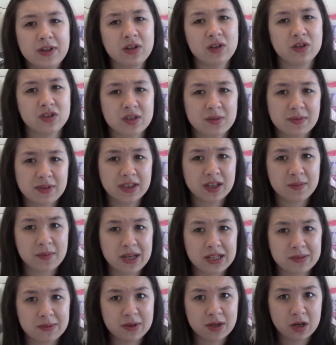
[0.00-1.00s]
not something that
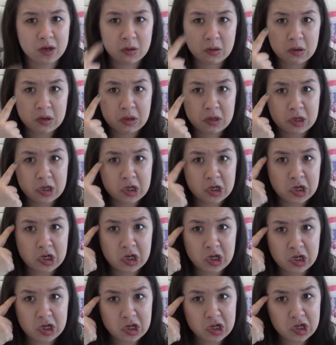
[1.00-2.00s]
makes me go,
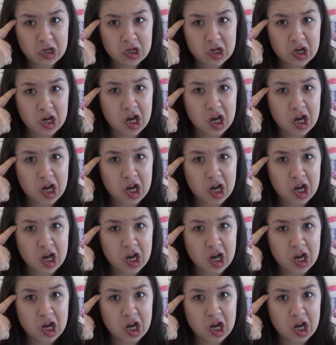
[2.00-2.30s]
huh?